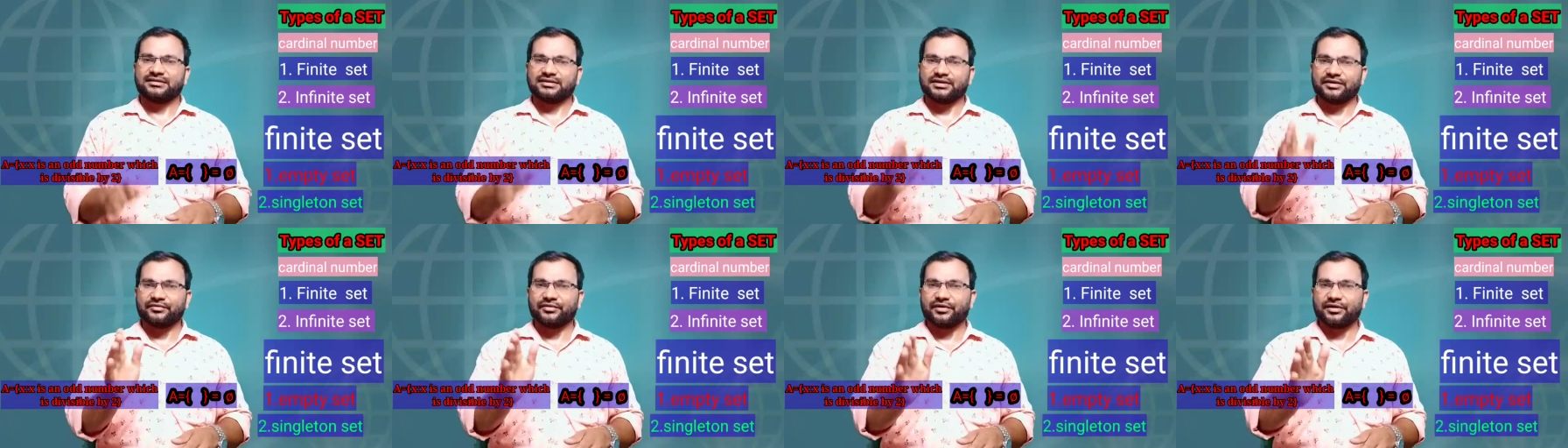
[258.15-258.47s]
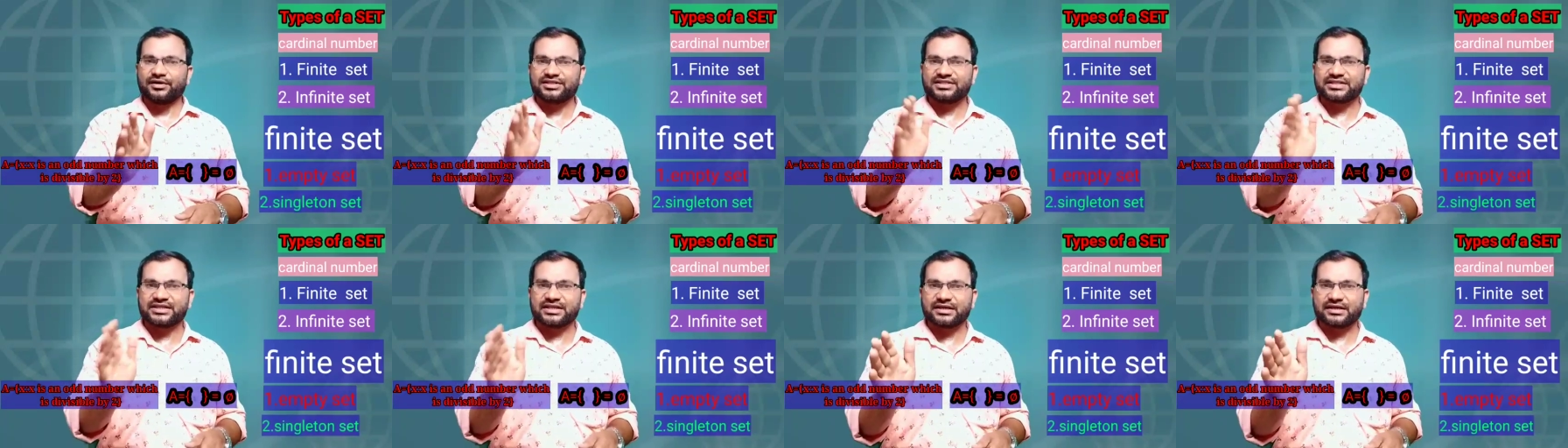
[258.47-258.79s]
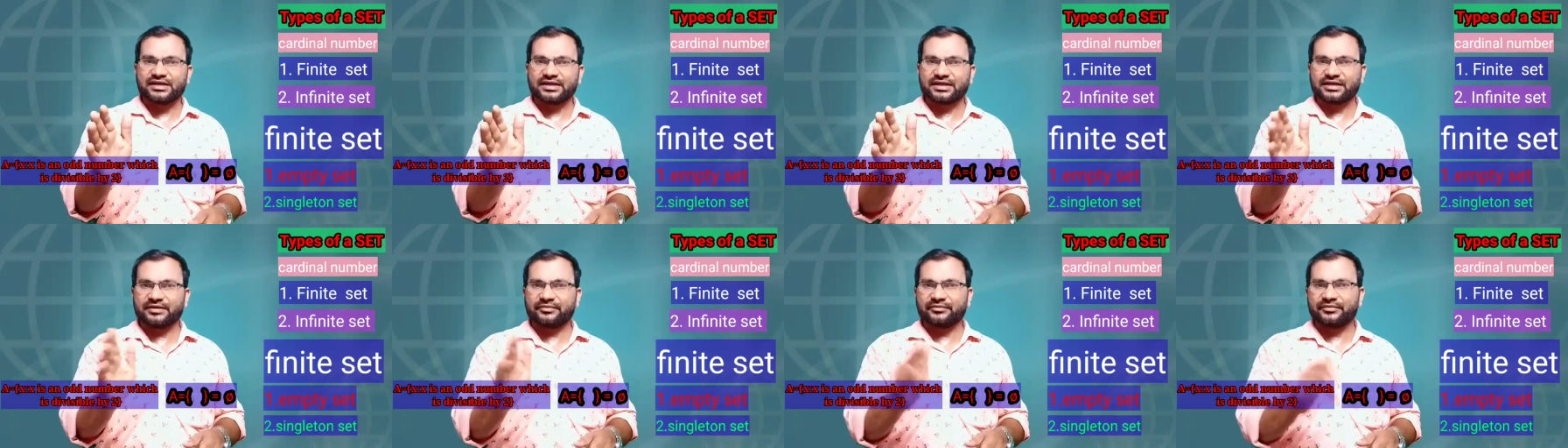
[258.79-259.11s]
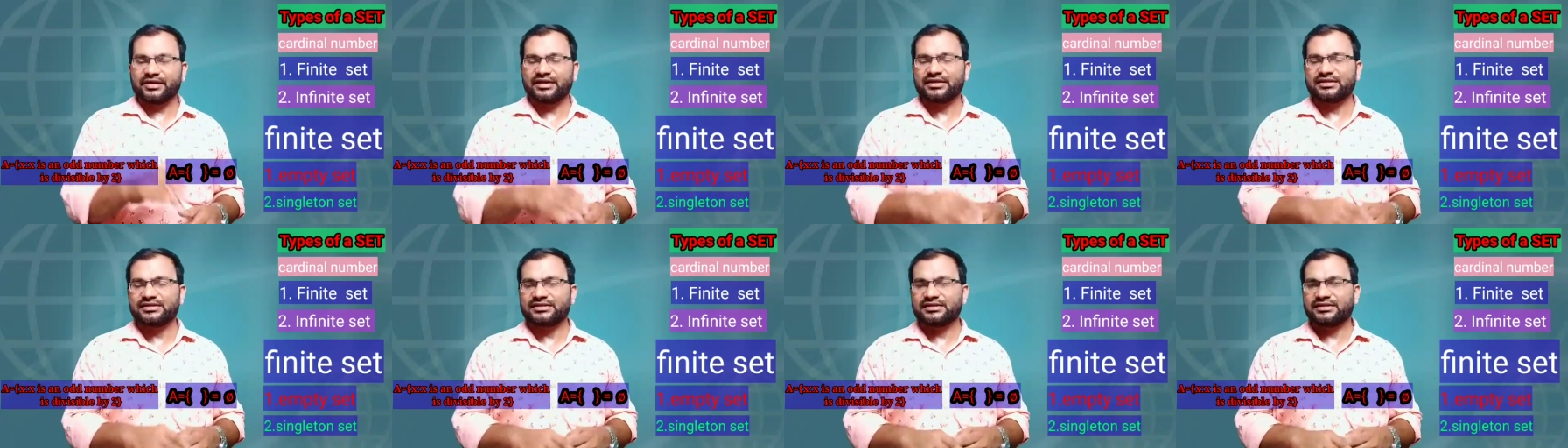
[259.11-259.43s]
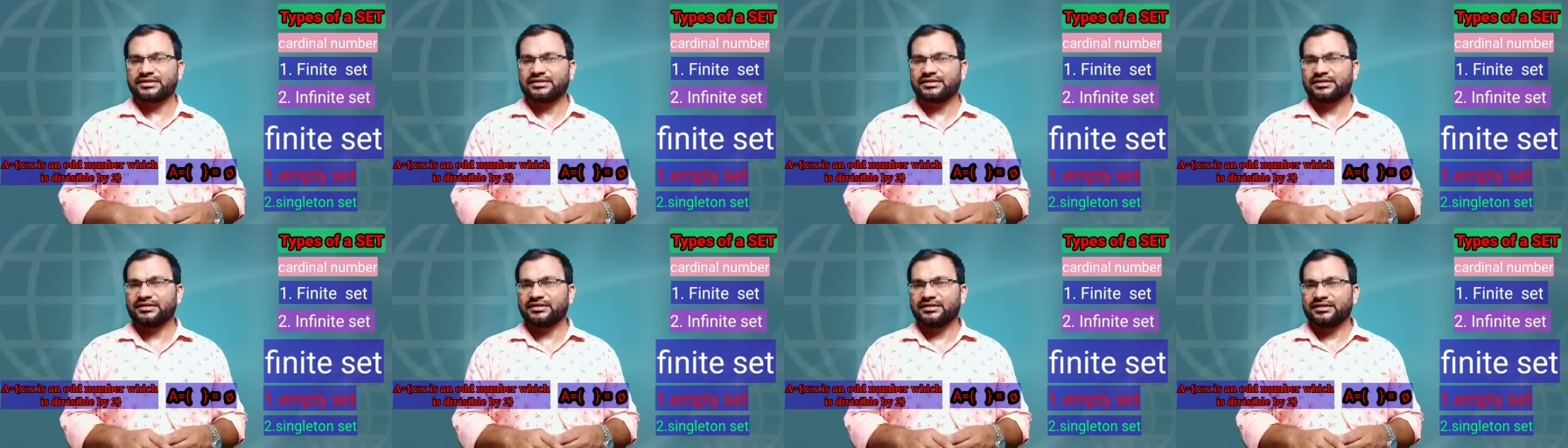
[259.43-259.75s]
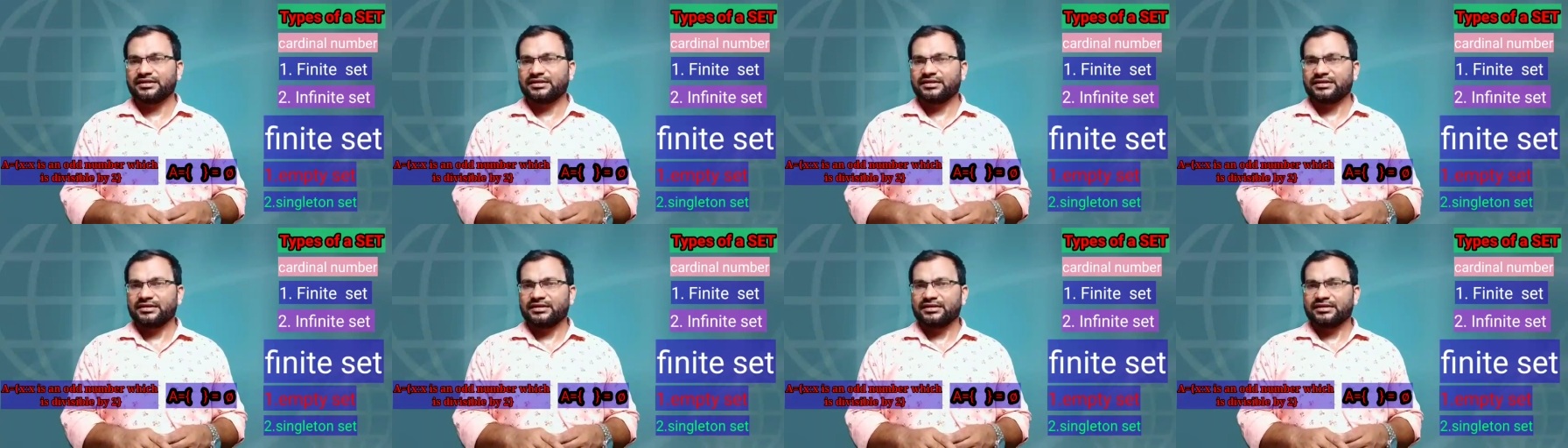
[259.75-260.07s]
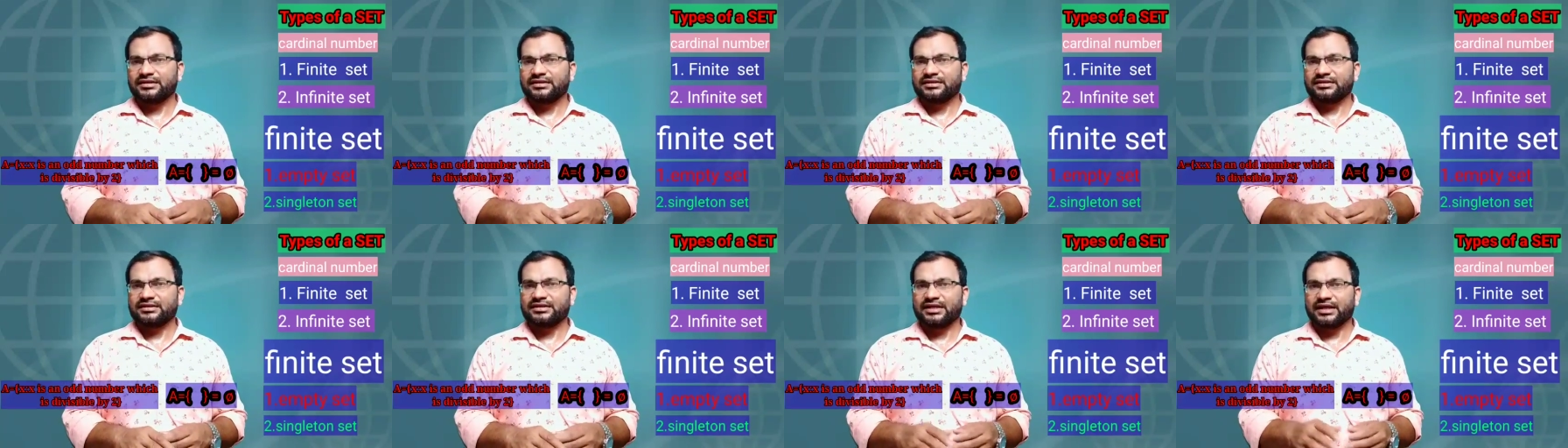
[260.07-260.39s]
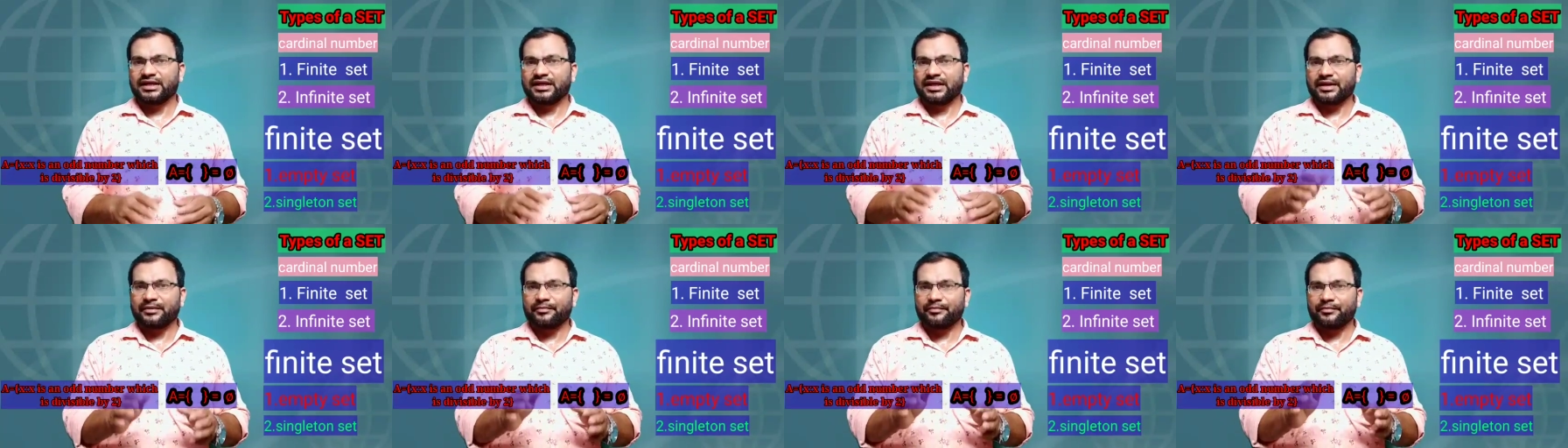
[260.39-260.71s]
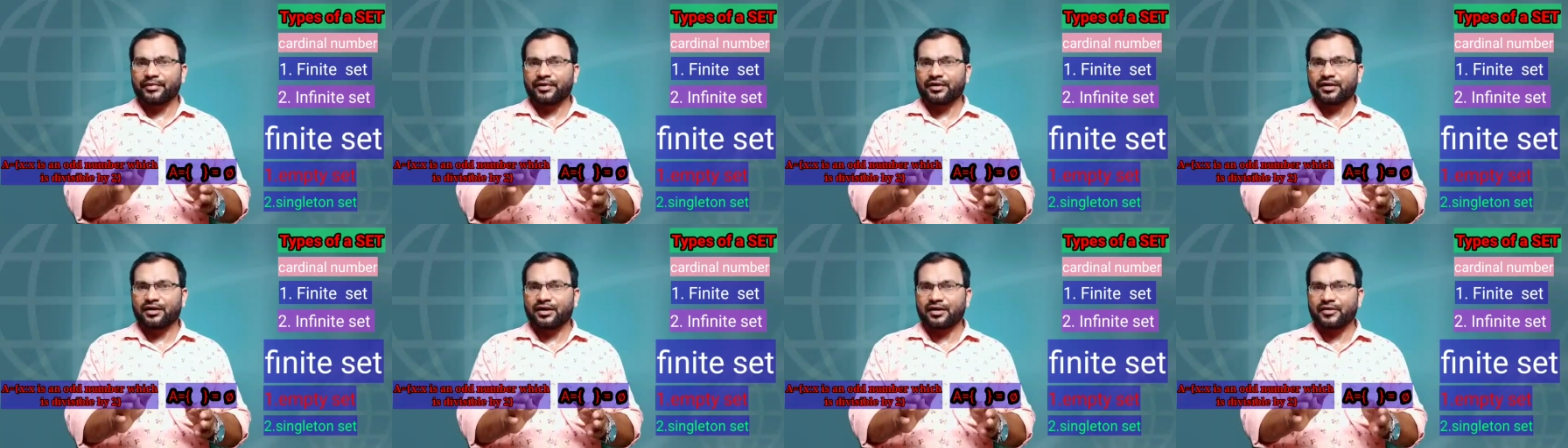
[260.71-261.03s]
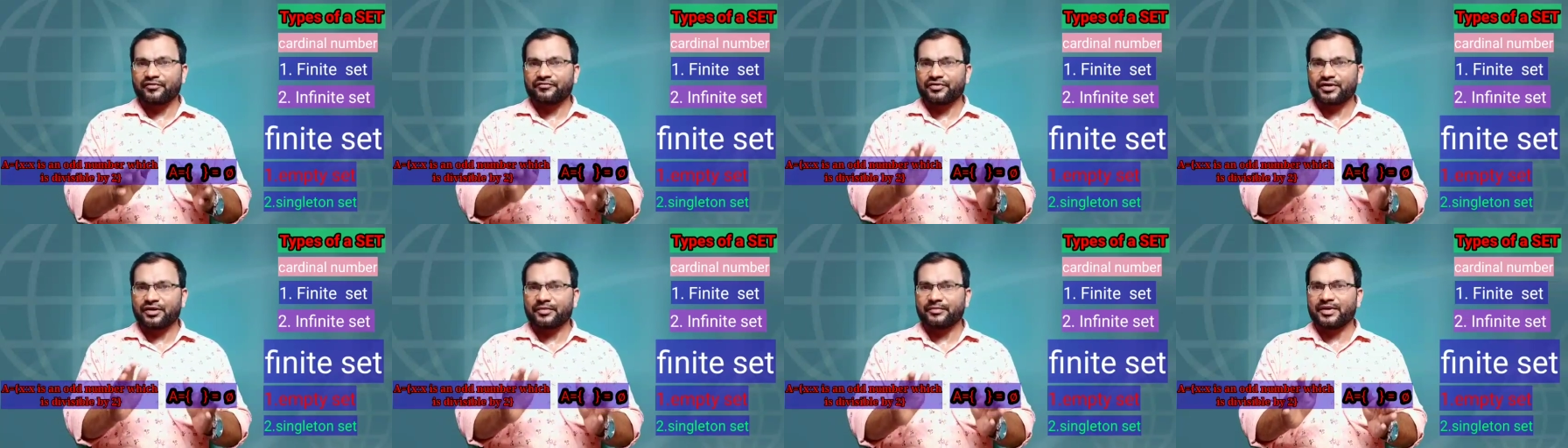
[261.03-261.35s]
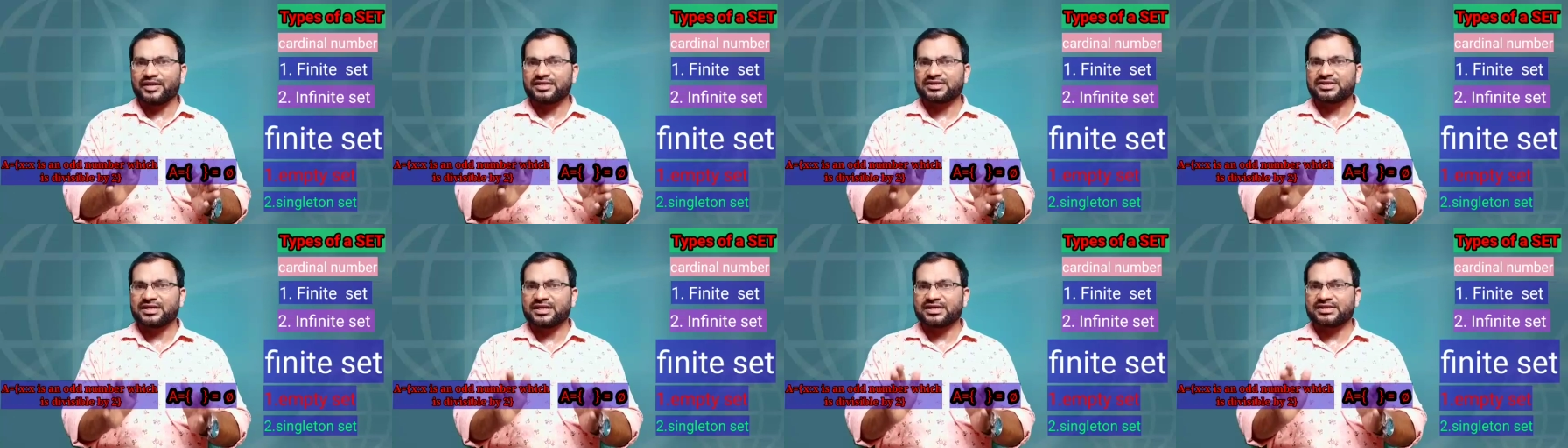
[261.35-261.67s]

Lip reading: The word singleton means the number of elements